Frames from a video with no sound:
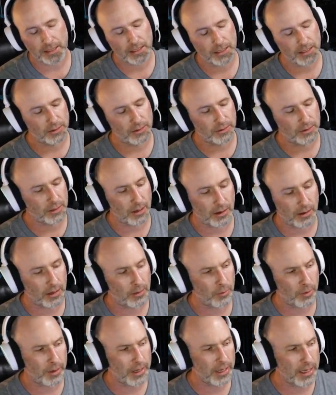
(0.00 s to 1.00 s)
still
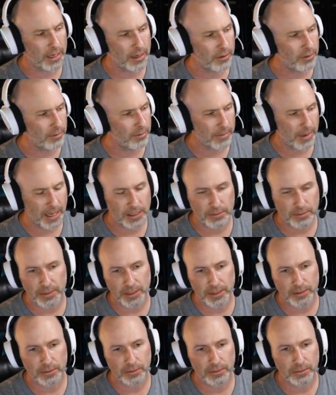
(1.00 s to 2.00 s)
talking, well, he can do the magic
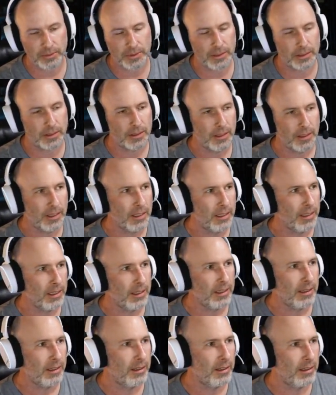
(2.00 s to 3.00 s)
missile with
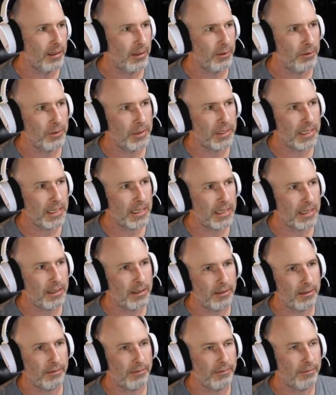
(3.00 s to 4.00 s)

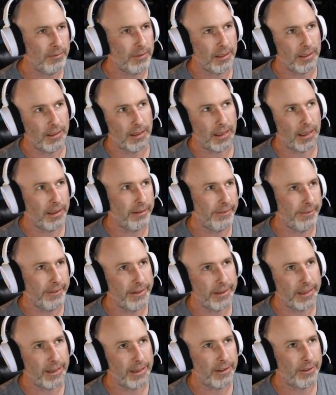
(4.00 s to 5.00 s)
D
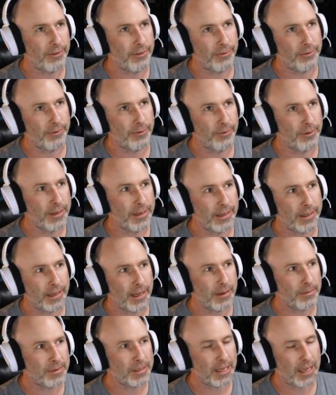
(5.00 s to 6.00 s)
3
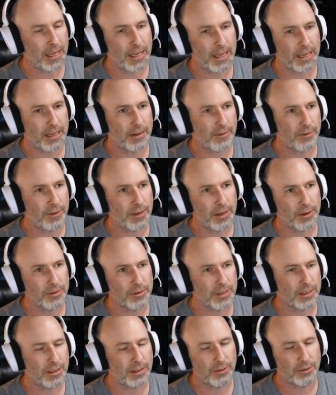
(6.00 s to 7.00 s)
times 8 if he goes
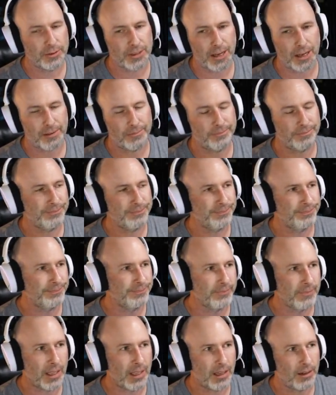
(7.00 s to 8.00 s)
into close combat.
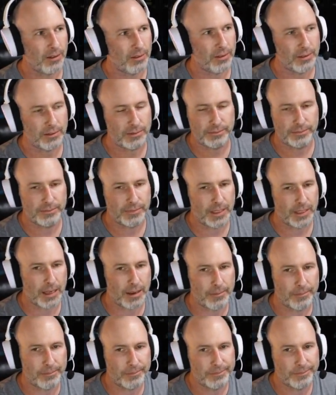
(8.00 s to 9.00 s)
I don't
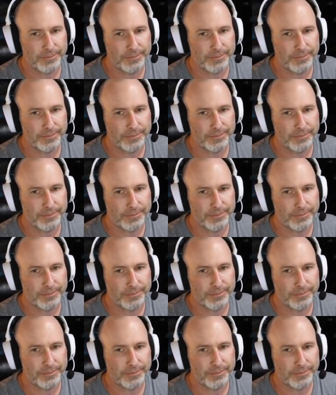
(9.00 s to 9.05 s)
know.